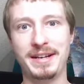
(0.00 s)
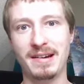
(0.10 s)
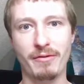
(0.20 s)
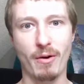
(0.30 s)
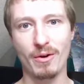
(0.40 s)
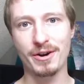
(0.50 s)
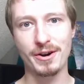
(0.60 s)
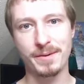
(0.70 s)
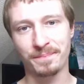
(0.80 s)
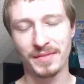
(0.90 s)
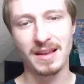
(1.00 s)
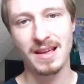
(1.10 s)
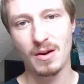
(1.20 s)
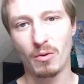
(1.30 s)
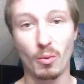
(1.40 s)
of horror.
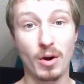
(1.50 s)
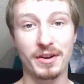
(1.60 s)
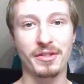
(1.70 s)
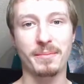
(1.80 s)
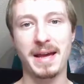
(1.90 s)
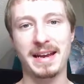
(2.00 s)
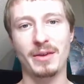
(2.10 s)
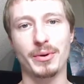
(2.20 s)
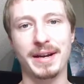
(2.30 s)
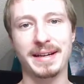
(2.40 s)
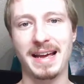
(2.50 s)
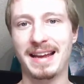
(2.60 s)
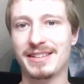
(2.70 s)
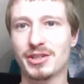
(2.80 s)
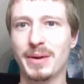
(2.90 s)
Well, one of them anyway,
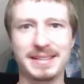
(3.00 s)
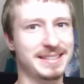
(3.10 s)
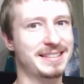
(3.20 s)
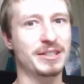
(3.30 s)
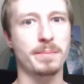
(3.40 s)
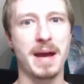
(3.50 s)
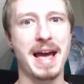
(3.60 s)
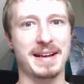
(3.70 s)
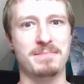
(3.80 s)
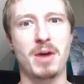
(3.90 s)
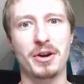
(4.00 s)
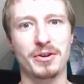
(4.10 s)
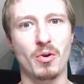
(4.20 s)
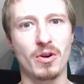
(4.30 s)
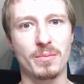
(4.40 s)
and it's great to see her back in modern
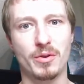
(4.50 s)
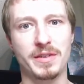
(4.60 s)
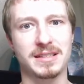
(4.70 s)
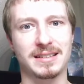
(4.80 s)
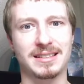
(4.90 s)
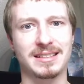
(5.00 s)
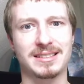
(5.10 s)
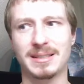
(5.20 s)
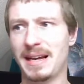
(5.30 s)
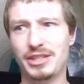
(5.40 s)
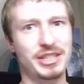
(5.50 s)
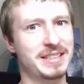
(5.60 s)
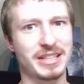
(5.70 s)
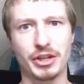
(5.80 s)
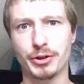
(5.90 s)
horror movies like this, and she
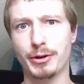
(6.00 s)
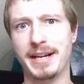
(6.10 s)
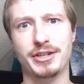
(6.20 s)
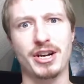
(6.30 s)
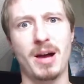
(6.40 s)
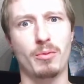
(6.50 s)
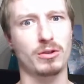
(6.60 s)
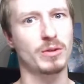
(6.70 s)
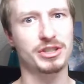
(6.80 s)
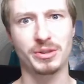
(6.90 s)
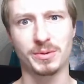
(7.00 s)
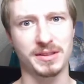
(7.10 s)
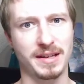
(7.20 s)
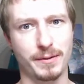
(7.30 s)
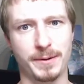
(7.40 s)
did a great job with what she was
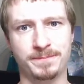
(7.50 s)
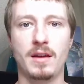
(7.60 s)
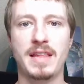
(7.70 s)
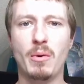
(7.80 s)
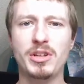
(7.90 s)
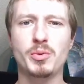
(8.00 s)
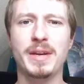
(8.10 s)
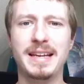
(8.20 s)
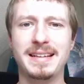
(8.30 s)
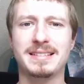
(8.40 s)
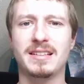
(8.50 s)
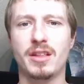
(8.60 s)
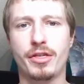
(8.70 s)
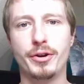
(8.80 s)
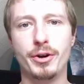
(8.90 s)
given. Now, once we get into the
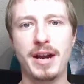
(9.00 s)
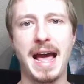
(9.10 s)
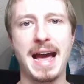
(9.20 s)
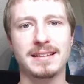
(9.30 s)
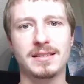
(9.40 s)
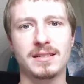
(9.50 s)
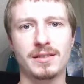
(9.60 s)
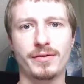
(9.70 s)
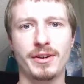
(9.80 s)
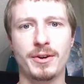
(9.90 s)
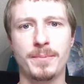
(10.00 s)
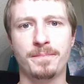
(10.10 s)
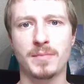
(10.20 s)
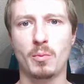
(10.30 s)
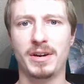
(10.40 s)
third act of this
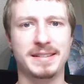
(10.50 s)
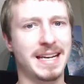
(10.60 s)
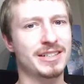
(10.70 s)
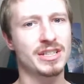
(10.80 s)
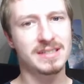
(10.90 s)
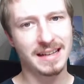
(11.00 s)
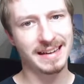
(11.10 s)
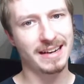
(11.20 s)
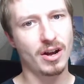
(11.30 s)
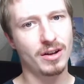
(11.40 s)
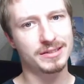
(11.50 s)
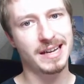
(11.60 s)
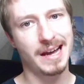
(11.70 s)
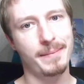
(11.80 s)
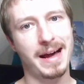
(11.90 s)
film, when attention's at like an
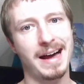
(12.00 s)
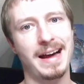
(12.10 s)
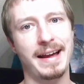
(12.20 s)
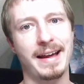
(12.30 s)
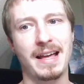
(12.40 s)
all-time high,